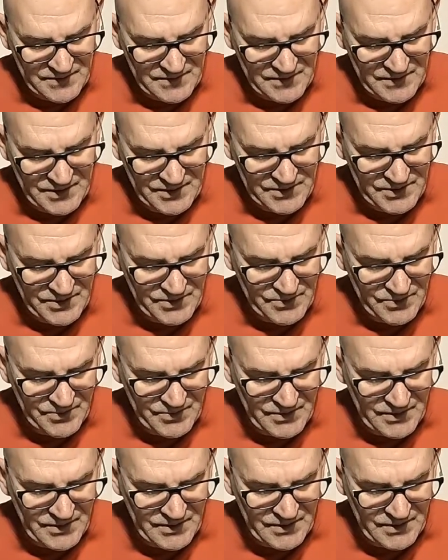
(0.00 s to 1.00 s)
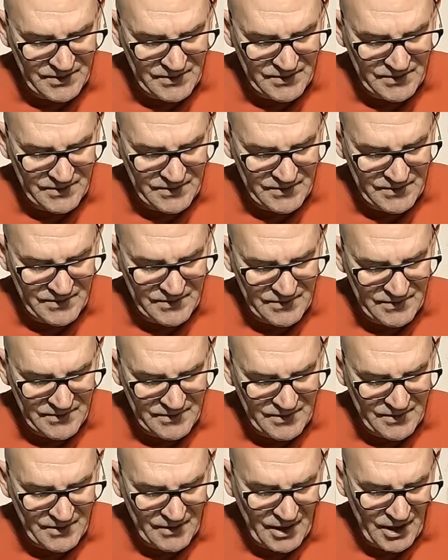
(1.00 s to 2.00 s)
this is.
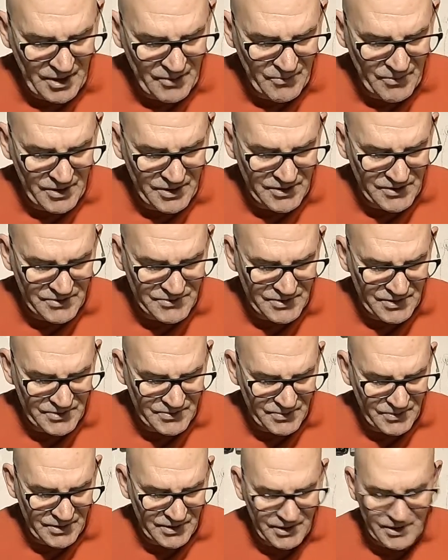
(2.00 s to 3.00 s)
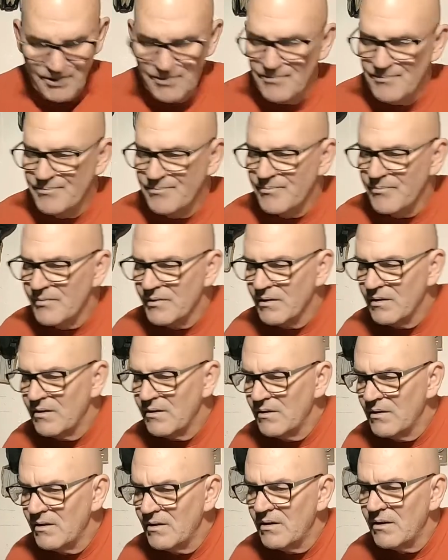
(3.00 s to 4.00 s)
Oh, I don't want to use this one here.
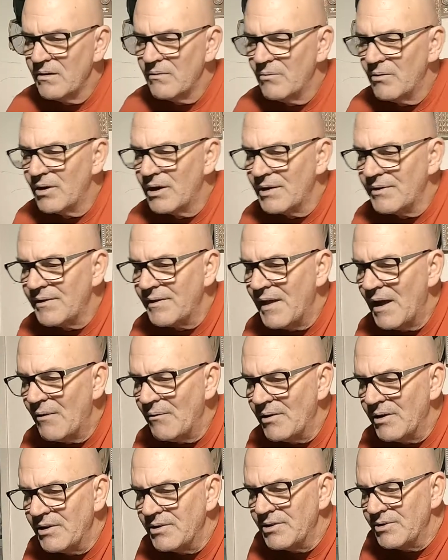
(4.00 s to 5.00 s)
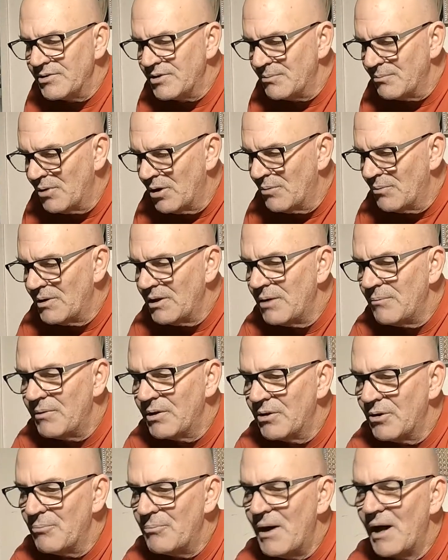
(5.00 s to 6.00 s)
We'll get to that one in just a moment. Then
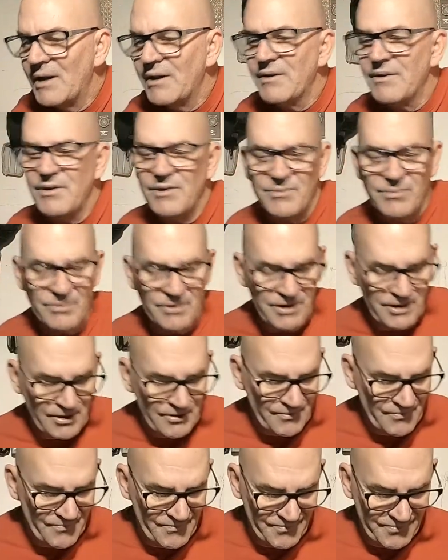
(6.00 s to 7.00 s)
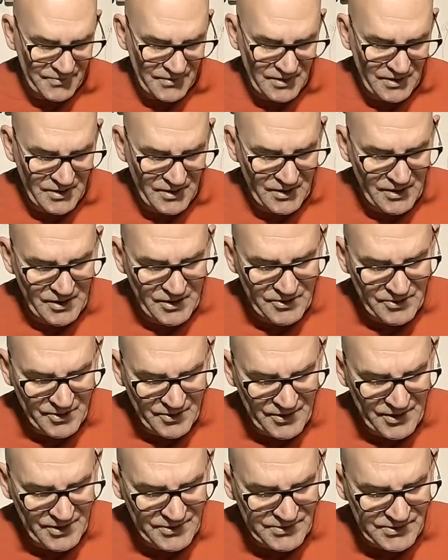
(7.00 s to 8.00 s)
we'll go back to this one here.
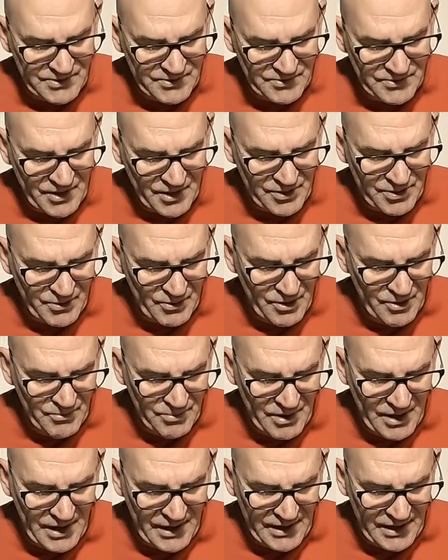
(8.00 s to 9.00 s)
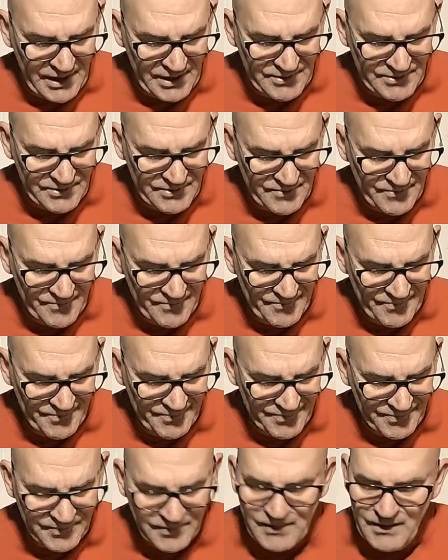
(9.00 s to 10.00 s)
So the THORN broadheads.
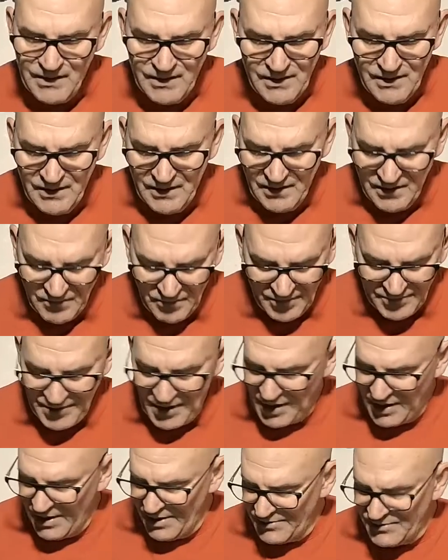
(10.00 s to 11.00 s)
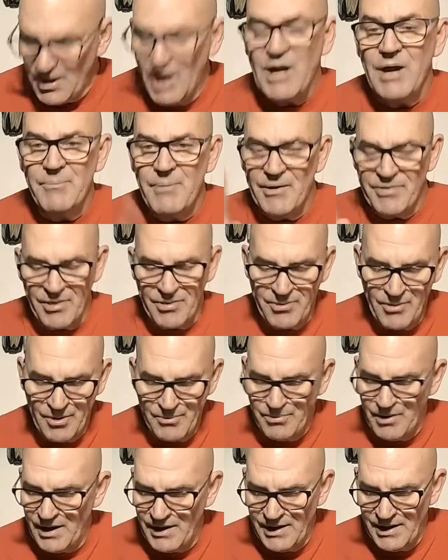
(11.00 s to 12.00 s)
Let's talk about the
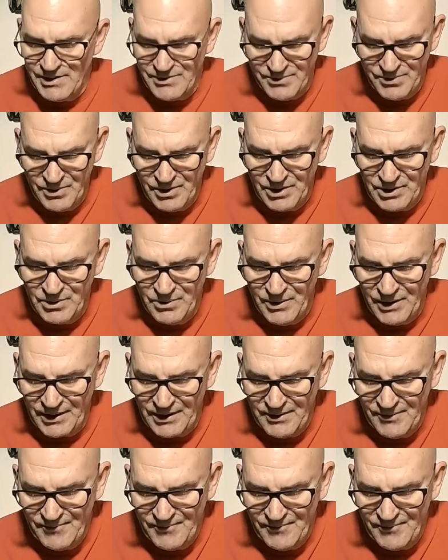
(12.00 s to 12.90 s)
THORN broadheads really quick.